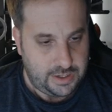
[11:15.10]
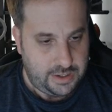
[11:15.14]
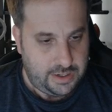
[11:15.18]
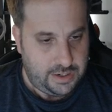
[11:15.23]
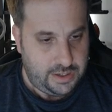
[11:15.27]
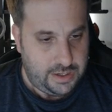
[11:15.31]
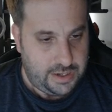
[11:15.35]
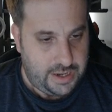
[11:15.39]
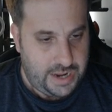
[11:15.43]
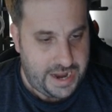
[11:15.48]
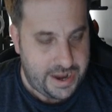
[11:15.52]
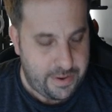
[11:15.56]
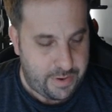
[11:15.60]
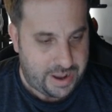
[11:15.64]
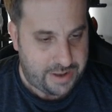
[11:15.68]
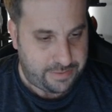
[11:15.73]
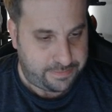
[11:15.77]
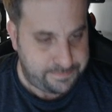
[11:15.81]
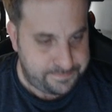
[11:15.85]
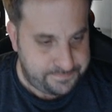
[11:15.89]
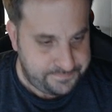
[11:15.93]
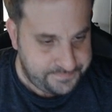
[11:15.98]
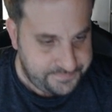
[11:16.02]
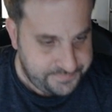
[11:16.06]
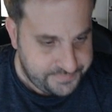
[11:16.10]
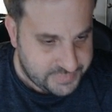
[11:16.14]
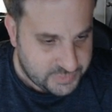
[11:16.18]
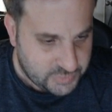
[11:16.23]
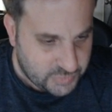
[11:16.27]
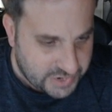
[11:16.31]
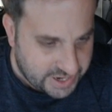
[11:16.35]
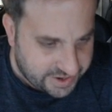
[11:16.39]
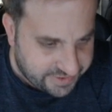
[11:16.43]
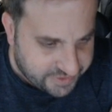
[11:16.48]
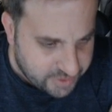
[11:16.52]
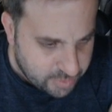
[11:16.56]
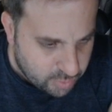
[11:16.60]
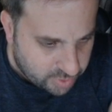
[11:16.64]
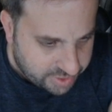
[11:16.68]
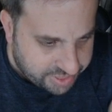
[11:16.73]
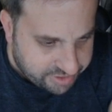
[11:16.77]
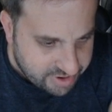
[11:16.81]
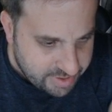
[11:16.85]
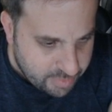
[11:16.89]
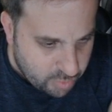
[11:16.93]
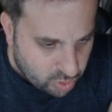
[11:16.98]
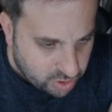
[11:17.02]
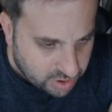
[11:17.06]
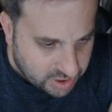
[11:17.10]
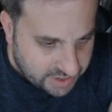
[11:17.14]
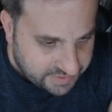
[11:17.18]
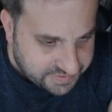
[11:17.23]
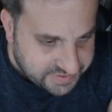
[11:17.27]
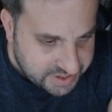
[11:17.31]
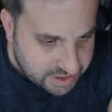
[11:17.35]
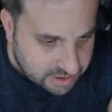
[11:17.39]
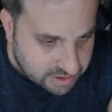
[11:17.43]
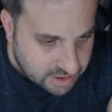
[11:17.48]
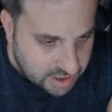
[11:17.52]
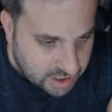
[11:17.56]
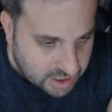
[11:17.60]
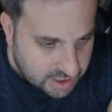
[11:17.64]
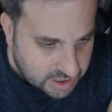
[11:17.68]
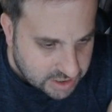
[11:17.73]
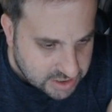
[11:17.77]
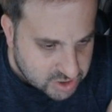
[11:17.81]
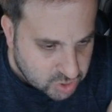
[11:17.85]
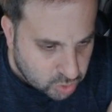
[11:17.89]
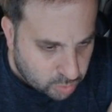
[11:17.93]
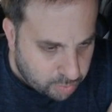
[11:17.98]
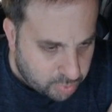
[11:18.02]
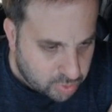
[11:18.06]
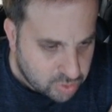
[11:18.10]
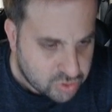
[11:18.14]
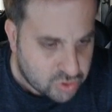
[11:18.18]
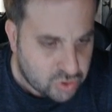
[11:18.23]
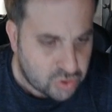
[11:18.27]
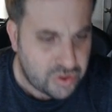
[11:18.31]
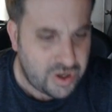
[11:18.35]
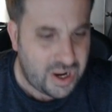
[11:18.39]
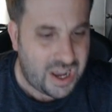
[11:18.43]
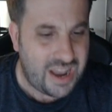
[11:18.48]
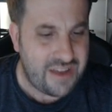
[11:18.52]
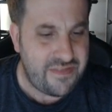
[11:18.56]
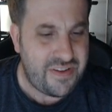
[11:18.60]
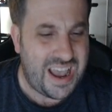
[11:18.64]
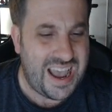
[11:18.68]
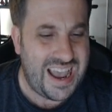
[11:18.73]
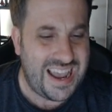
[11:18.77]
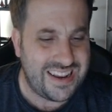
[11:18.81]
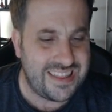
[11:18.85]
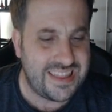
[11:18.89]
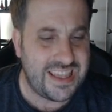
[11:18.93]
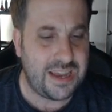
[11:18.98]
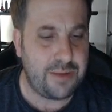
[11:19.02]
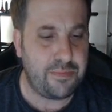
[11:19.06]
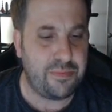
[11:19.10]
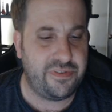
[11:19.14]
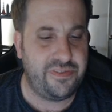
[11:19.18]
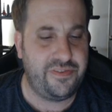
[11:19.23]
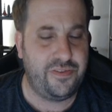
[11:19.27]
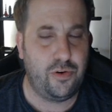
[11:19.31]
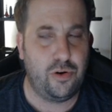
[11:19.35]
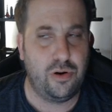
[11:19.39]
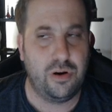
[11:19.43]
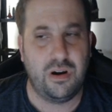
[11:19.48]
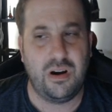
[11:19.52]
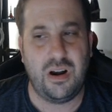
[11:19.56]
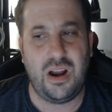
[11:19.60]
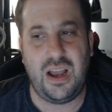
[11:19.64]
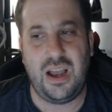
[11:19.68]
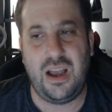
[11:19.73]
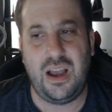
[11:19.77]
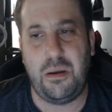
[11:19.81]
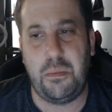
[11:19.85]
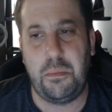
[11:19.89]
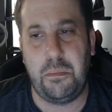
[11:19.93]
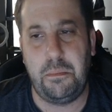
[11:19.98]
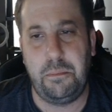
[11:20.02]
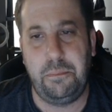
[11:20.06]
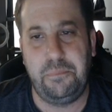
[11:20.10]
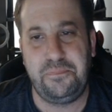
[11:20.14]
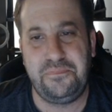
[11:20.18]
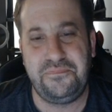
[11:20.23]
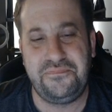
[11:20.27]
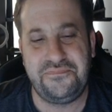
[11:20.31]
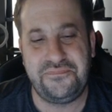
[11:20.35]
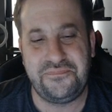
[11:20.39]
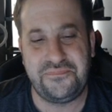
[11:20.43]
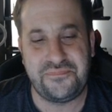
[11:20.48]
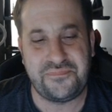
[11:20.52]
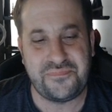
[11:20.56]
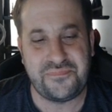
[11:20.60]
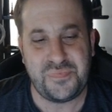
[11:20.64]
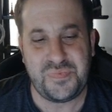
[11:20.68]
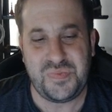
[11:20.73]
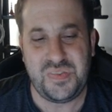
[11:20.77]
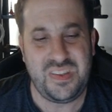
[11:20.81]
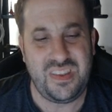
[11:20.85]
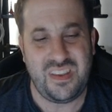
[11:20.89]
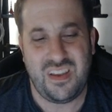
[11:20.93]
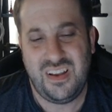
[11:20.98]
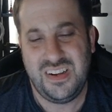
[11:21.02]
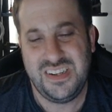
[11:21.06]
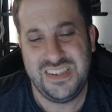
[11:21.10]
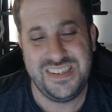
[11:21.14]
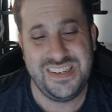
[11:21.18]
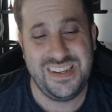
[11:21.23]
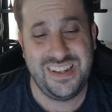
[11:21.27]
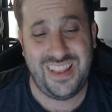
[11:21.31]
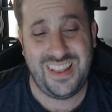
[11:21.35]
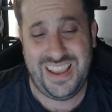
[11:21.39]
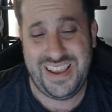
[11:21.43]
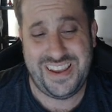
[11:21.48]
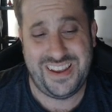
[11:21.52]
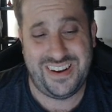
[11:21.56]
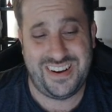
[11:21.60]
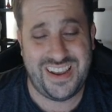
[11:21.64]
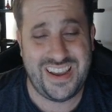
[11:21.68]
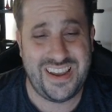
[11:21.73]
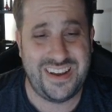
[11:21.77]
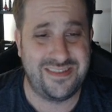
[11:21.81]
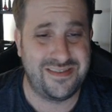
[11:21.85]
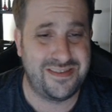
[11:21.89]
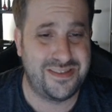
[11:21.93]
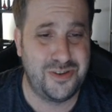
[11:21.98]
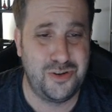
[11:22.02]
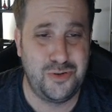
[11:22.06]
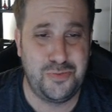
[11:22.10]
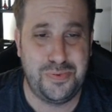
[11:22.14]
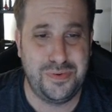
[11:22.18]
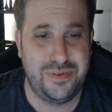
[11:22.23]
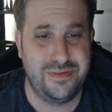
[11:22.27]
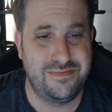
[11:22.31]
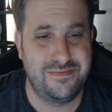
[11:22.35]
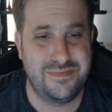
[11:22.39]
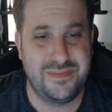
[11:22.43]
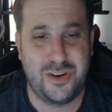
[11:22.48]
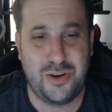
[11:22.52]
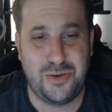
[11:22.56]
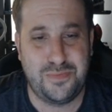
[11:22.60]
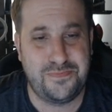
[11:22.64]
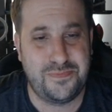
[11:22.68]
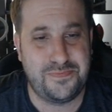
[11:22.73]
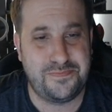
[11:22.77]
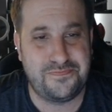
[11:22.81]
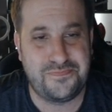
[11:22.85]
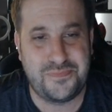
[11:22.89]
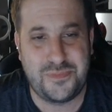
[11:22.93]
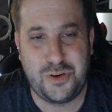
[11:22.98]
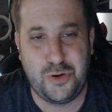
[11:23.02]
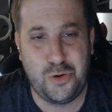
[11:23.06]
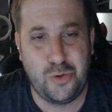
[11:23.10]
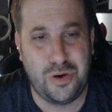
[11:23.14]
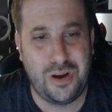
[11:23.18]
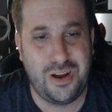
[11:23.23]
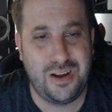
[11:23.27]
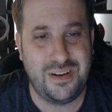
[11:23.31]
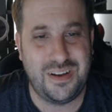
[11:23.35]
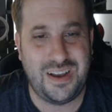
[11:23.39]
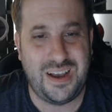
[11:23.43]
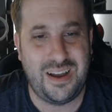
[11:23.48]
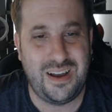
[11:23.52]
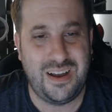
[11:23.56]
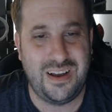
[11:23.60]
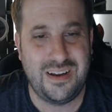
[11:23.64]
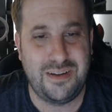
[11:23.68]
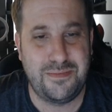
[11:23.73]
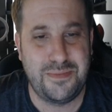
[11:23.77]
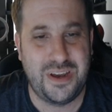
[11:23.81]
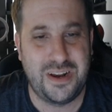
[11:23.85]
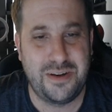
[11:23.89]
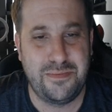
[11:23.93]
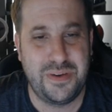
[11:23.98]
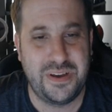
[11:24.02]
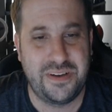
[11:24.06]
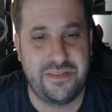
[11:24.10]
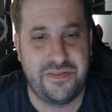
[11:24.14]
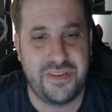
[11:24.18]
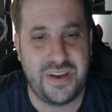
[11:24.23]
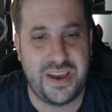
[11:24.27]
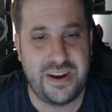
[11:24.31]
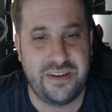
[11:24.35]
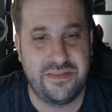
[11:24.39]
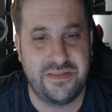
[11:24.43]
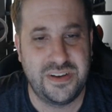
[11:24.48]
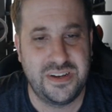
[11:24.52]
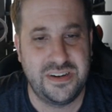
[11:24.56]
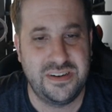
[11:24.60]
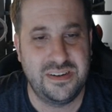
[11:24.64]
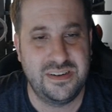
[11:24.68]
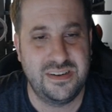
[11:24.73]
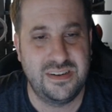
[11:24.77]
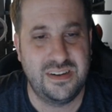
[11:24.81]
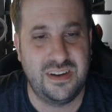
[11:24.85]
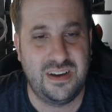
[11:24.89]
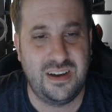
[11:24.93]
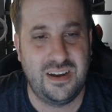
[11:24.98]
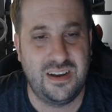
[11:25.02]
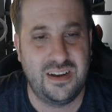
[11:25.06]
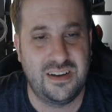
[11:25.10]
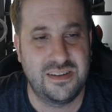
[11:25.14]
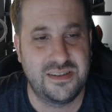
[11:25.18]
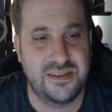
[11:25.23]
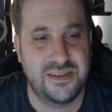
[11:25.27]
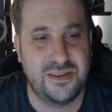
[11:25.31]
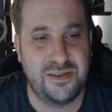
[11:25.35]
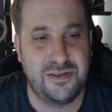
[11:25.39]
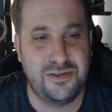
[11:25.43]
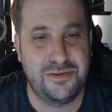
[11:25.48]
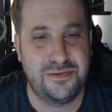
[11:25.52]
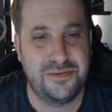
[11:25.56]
Anyway, we got three more left here. So buntut, I've had that before. I just didn't like it. Again, soup, kuah. I'm not a big fan of it. So